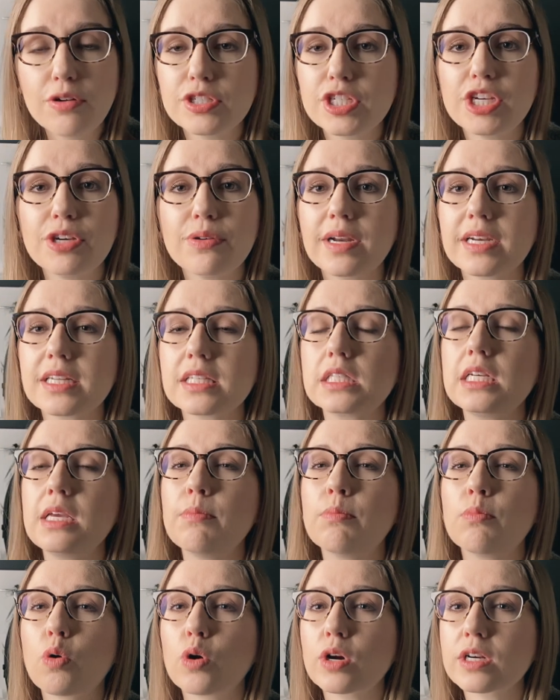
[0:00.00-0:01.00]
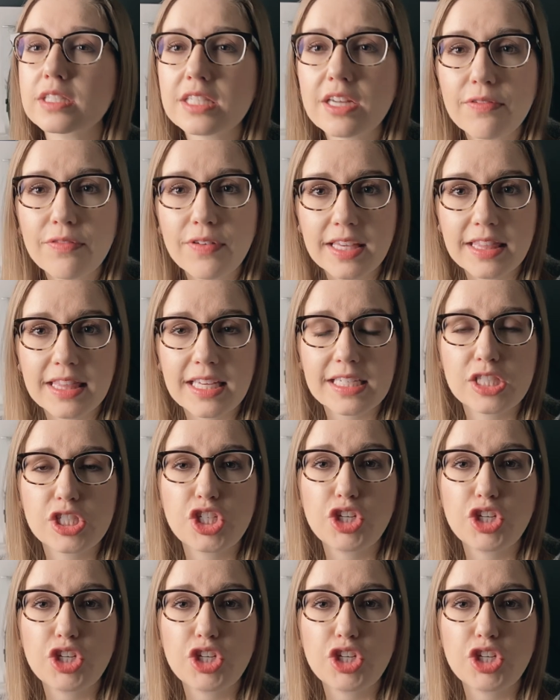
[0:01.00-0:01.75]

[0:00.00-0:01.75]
Do you want to see more stuff like this?